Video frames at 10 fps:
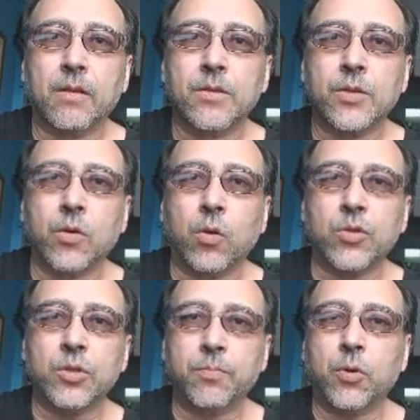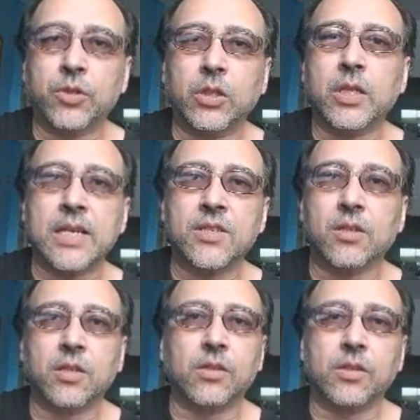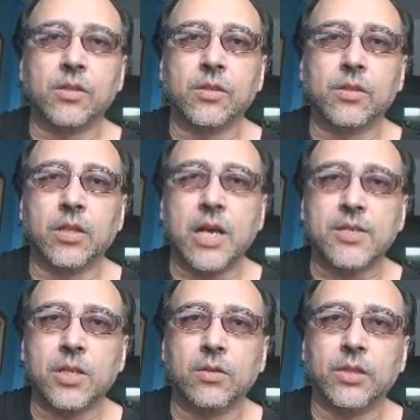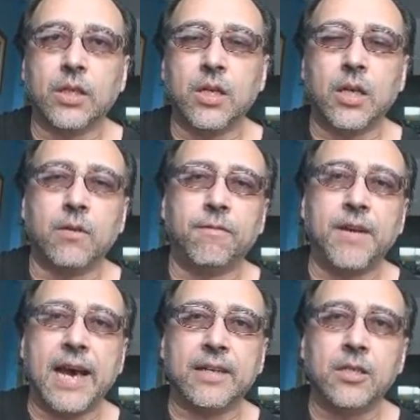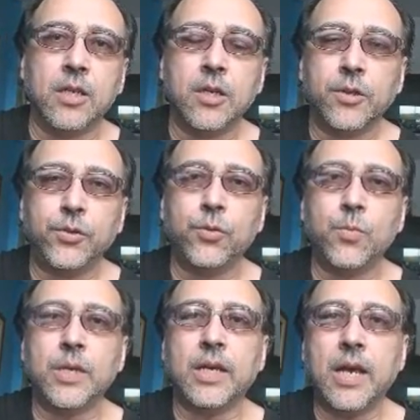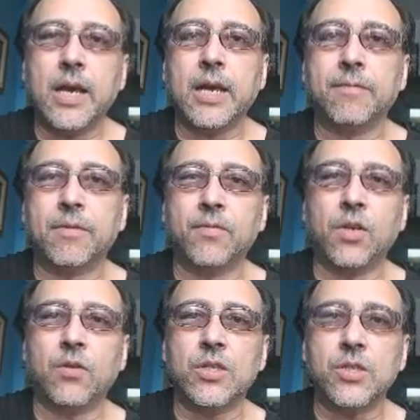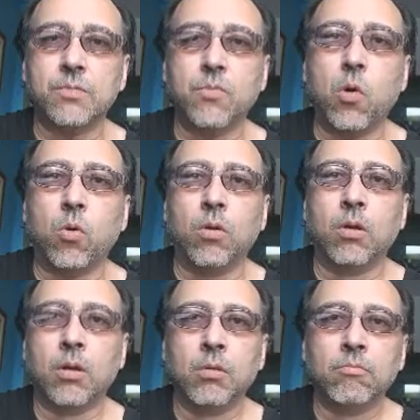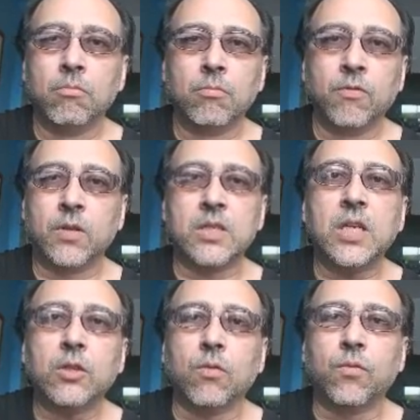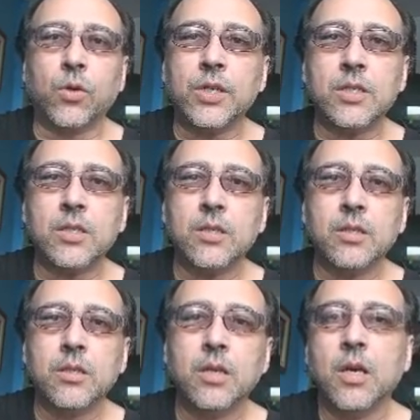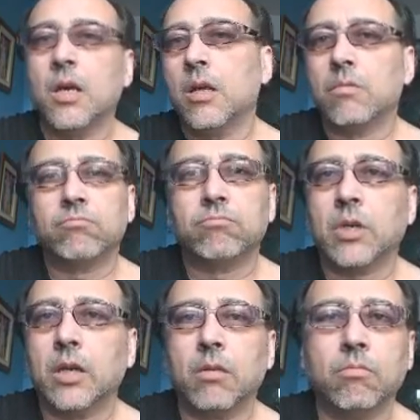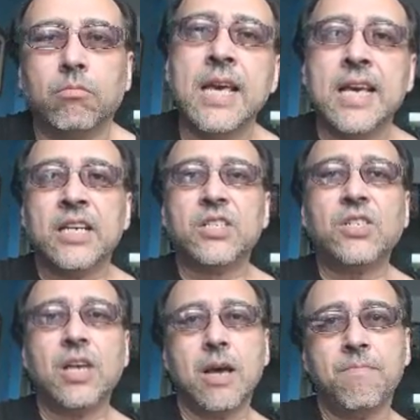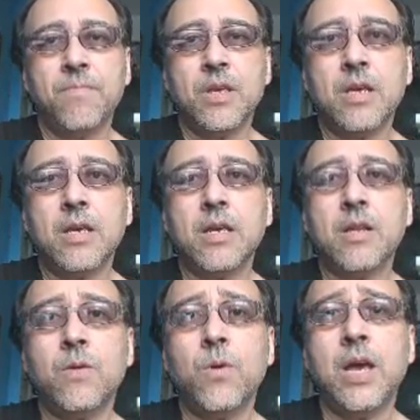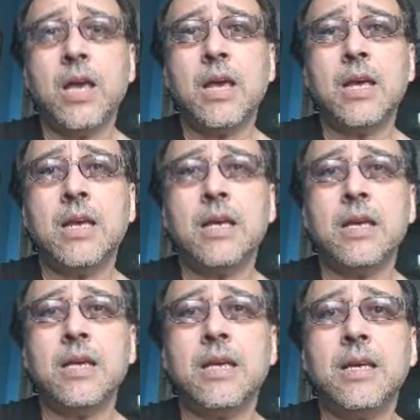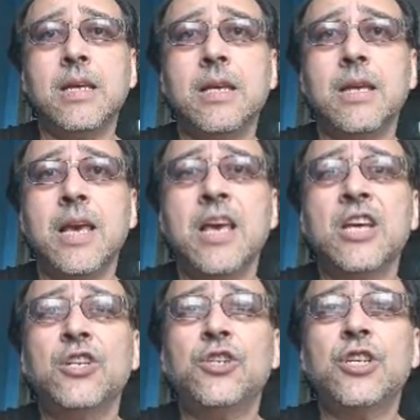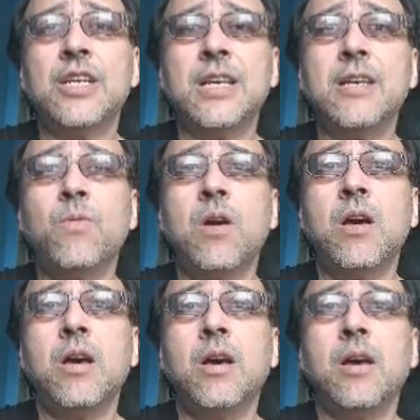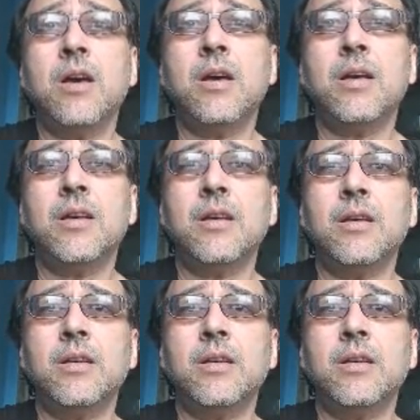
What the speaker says: so-called supported classical technique. In fact, you may have a very small falsetto voice, like something in a way she was.